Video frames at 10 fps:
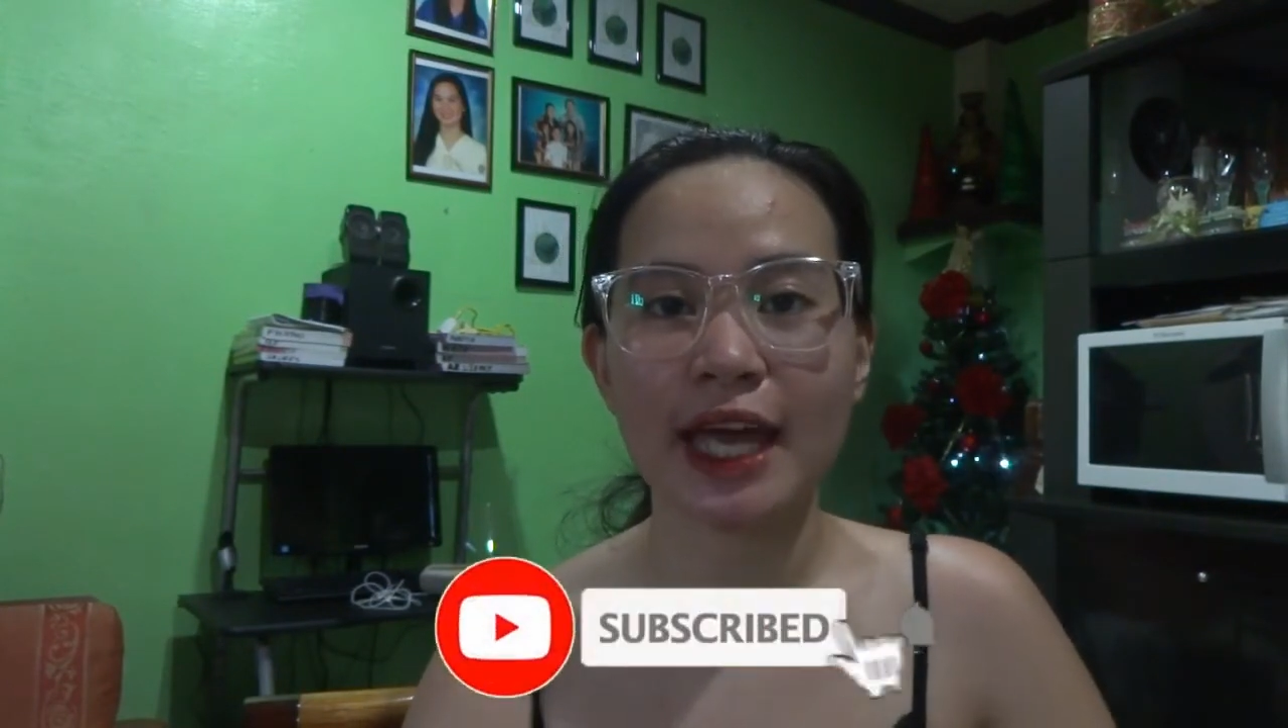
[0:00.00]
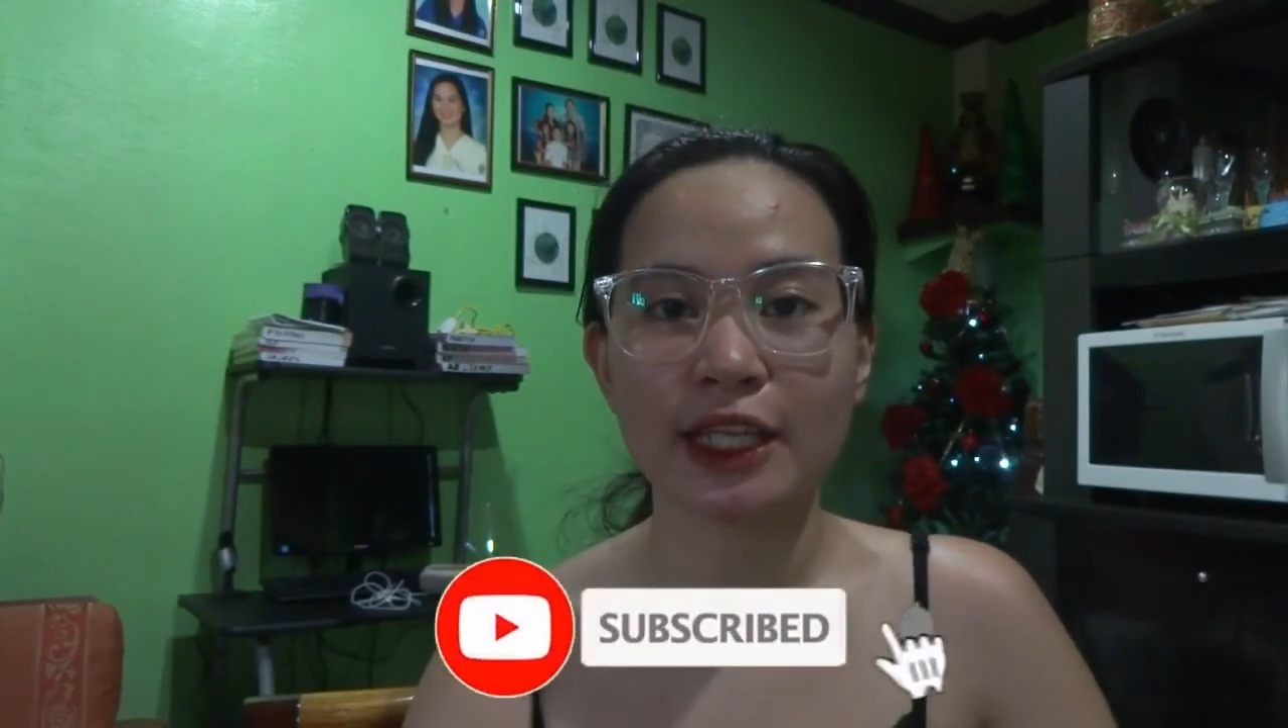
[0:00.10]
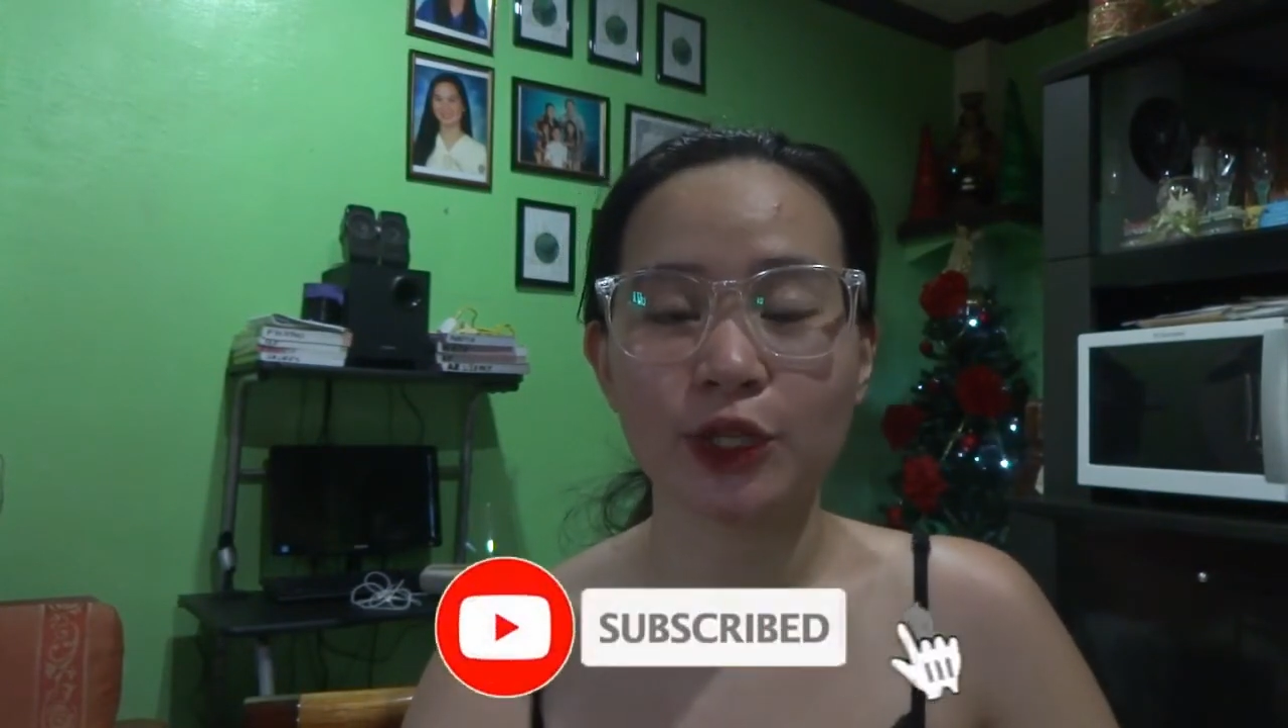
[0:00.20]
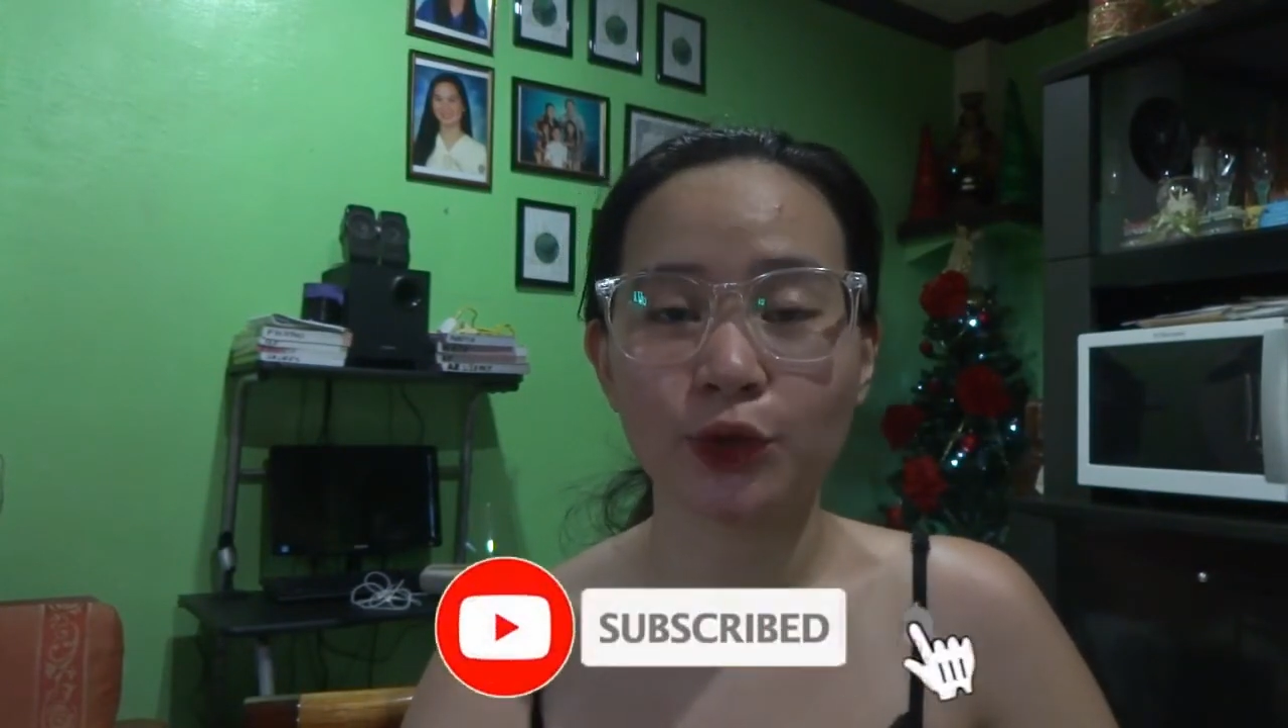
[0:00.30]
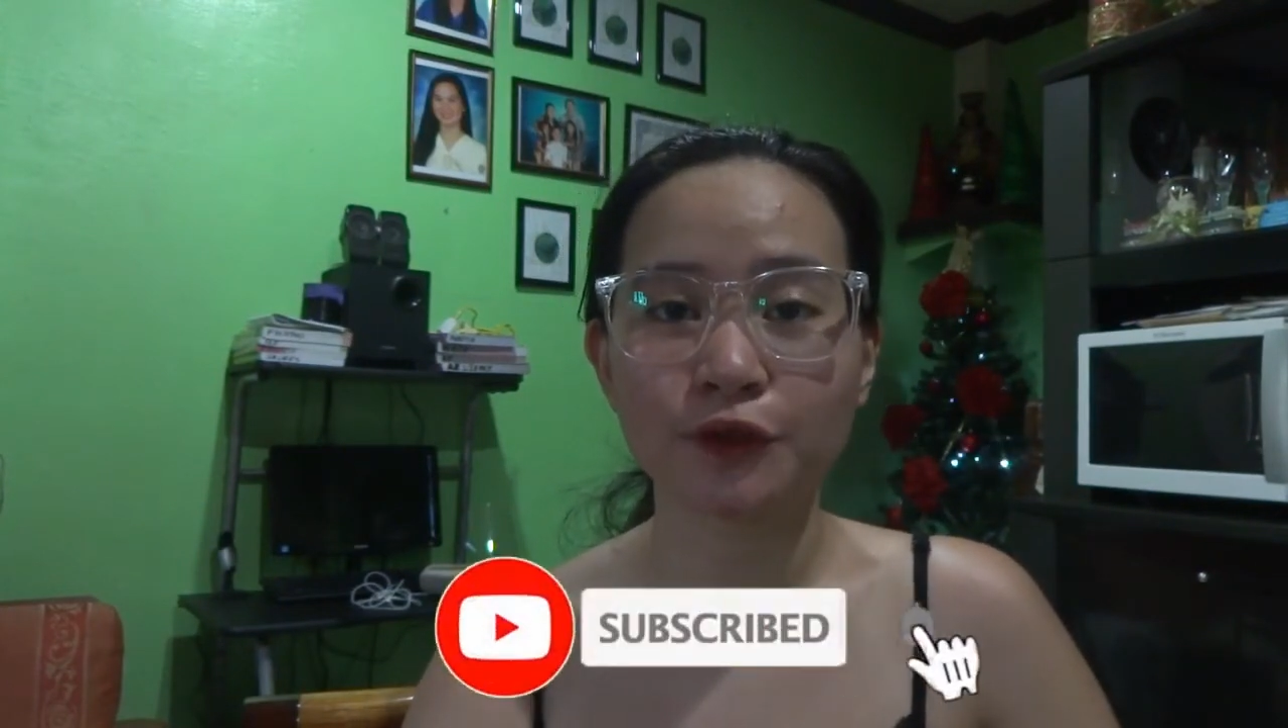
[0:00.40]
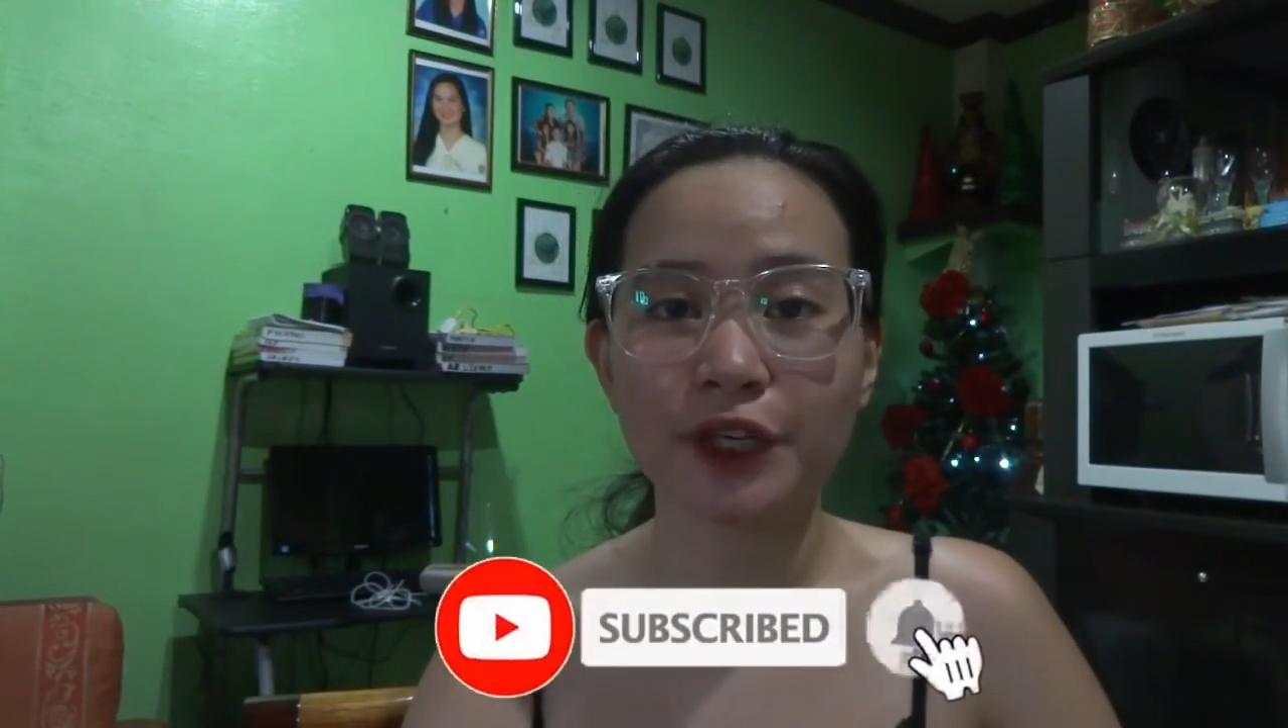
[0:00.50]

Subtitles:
and don't